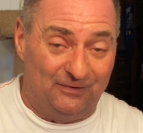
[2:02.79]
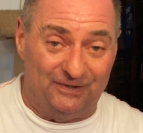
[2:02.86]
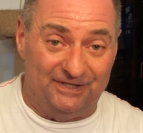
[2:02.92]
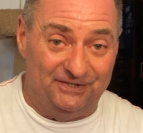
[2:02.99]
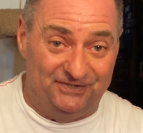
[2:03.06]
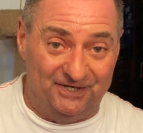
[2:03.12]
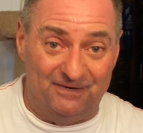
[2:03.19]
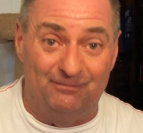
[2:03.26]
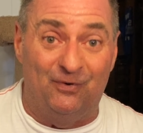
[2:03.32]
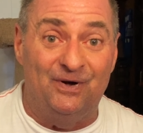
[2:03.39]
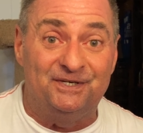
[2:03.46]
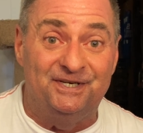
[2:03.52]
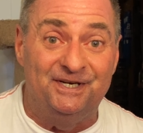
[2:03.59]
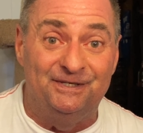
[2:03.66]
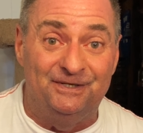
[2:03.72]
look at Jim,
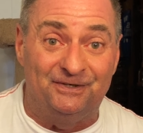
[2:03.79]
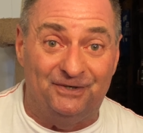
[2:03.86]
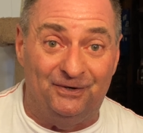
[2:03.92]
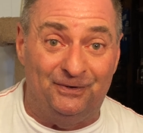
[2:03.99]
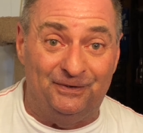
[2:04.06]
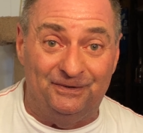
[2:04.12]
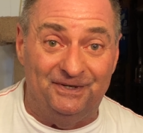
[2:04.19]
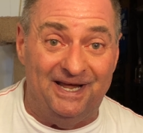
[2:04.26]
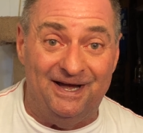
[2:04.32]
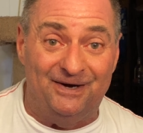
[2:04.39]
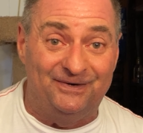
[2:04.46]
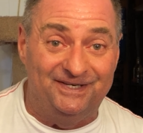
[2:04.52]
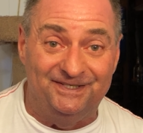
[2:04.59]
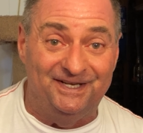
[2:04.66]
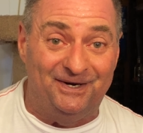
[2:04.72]
boy, does he look old
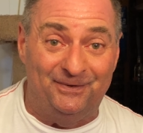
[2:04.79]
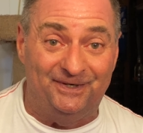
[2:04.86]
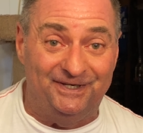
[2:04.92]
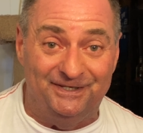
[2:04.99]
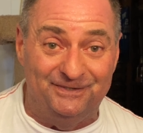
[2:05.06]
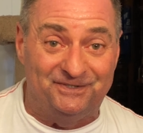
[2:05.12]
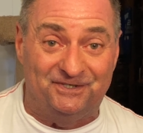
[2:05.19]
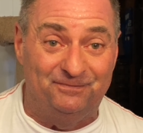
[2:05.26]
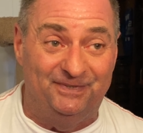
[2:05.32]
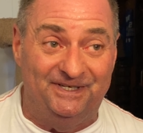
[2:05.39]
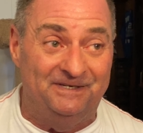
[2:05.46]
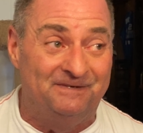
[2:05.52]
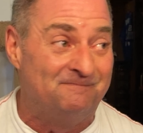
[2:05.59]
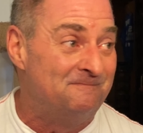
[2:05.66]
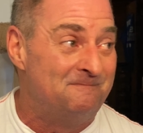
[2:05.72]
now. He's not what he used to
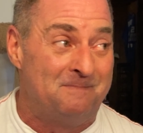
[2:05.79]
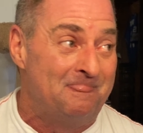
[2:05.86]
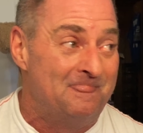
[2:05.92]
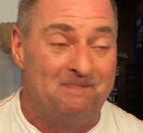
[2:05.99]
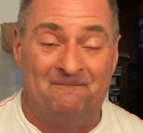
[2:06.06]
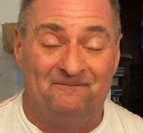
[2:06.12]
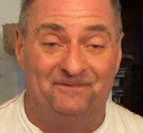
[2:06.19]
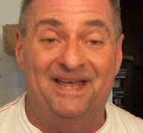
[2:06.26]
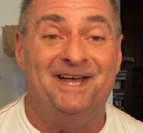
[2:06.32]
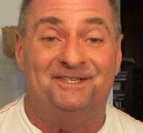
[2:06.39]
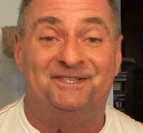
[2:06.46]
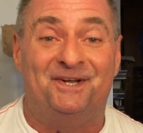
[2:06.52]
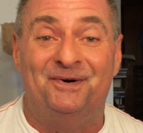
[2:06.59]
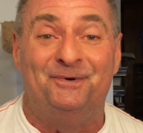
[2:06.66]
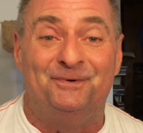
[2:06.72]
be.
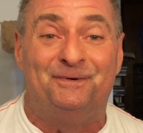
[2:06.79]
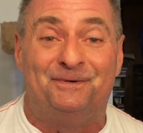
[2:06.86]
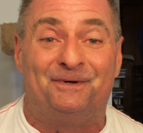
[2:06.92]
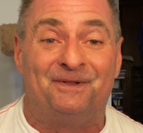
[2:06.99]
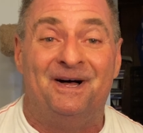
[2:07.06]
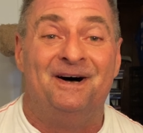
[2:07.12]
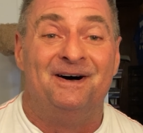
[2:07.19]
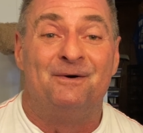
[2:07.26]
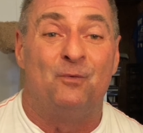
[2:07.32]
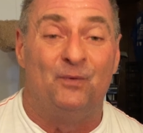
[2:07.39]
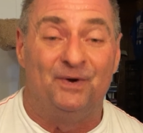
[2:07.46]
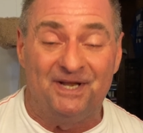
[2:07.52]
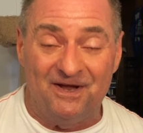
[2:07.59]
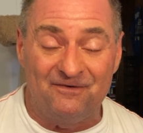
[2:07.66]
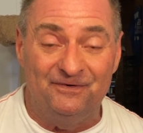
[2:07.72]
That's cool.
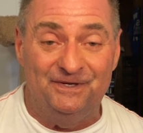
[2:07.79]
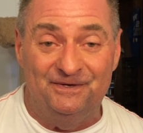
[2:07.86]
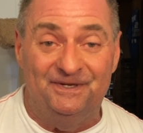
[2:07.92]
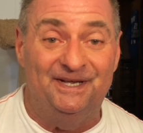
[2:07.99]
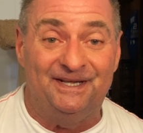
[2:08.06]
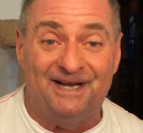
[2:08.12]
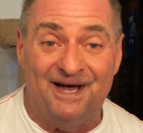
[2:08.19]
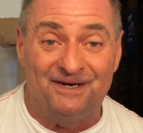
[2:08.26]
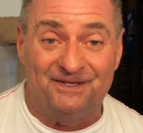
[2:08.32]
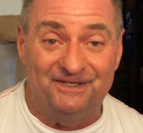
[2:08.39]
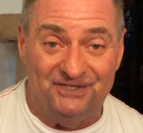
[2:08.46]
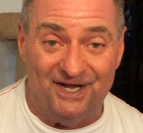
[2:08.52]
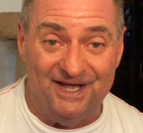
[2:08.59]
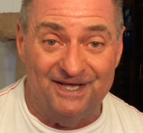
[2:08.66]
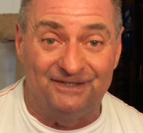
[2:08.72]
Whatever you get out of the
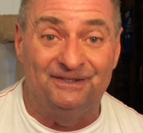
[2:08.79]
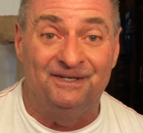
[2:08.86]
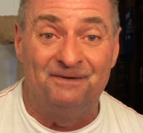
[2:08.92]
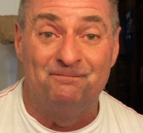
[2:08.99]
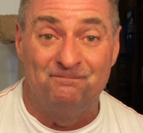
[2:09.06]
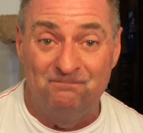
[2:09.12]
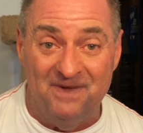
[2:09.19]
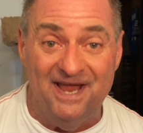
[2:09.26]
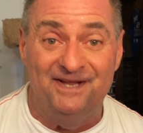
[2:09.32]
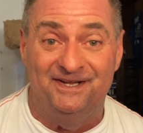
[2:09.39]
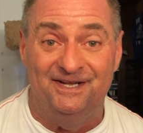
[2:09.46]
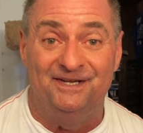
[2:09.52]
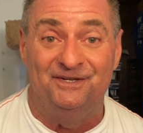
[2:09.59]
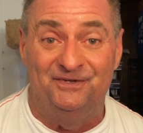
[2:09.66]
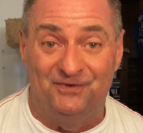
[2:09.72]
channel,
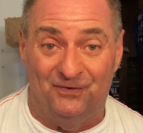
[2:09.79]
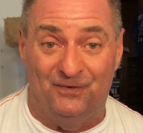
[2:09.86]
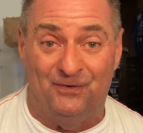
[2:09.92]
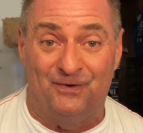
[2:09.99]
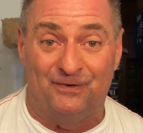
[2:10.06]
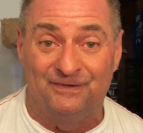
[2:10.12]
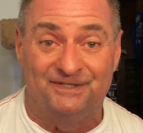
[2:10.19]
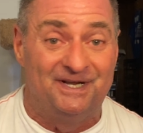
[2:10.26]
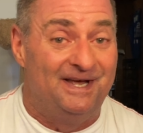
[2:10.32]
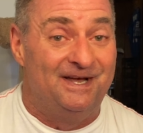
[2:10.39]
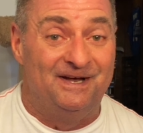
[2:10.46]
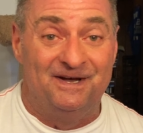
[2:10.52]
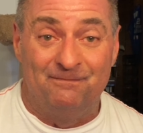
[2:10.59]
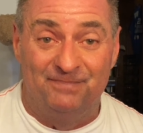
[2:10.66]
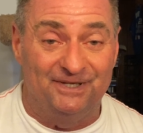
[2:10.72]
make it yours.
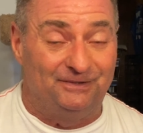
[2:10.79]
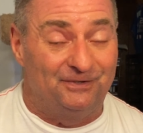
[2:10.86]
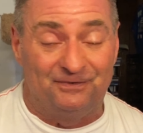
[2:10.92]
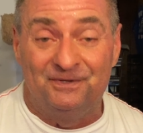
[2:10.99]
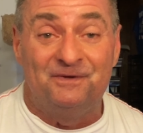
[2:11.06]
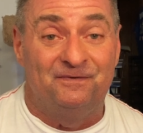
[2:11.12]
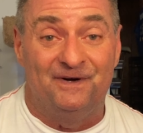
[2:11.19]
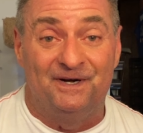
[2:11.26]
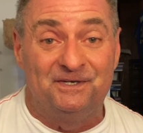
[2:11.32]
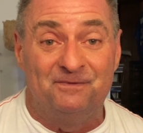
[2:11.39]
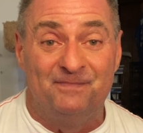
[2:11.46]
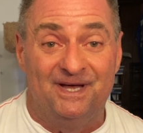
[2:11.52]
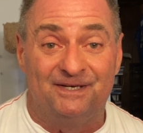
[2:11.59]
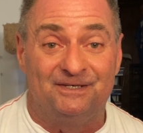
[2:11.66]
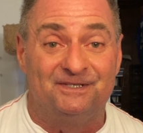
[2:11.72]
But learn the
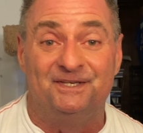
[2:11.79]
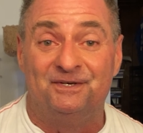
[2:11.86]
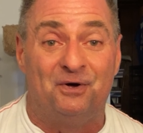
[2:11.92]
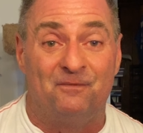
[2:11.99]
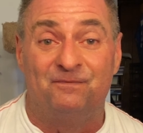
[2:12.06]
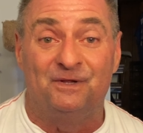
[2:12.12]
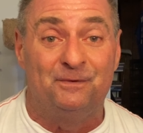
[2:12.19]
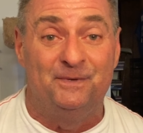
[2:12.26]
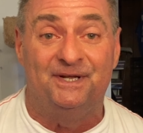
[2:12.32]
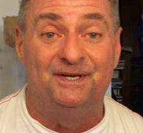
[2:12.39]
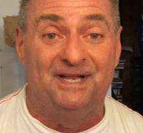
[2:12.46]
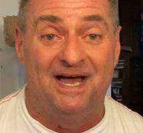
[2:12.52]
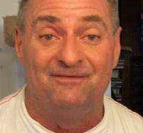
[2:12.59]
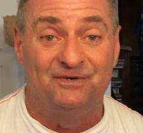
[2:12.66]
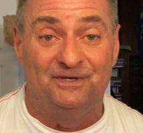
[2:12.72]
fundamentals, and hopefully we
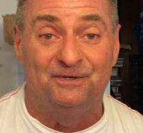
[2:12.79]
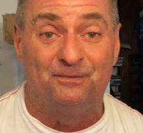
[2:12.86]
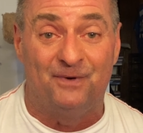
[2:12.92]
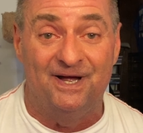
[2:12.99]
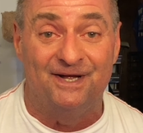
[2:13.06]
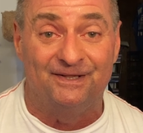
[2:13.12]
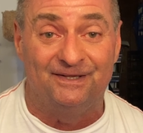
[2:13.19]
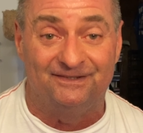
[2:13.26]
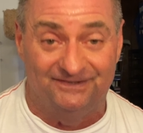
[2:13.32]
can have a good way,